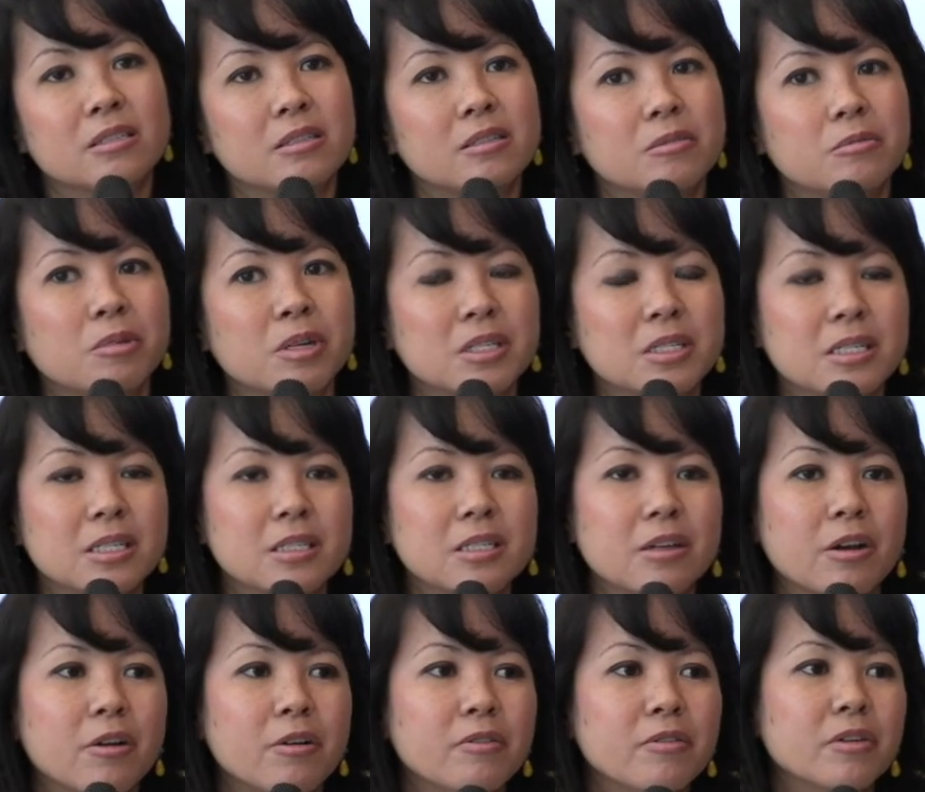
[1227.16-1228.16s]
once it's
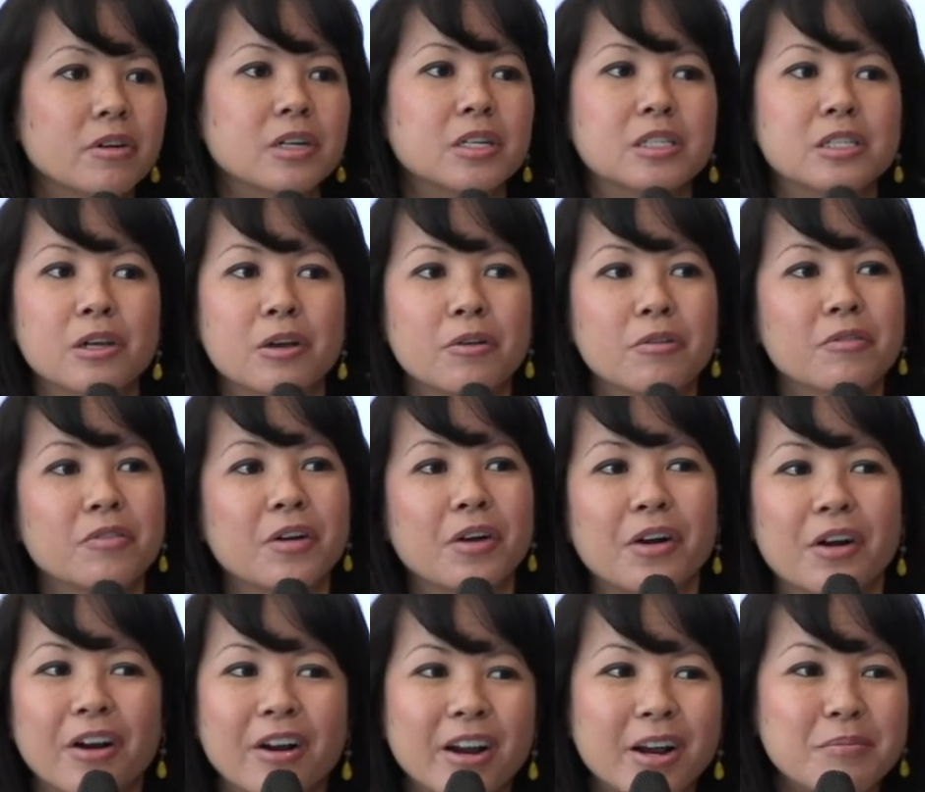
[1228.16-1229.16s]
over, it's
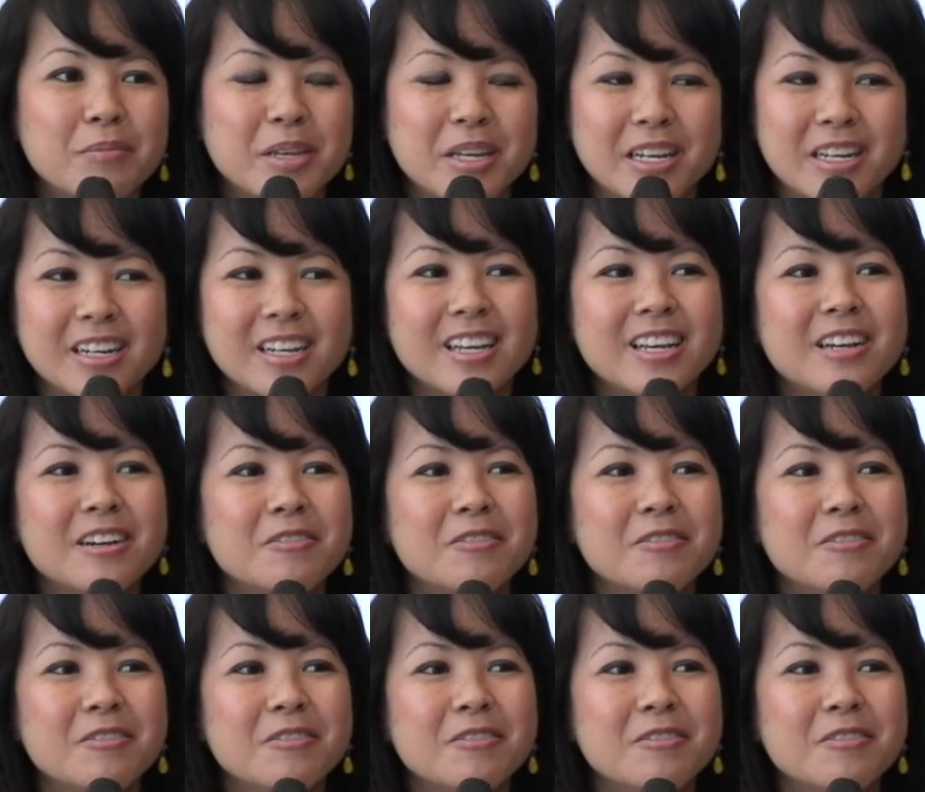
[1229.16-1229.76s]
over. I mean,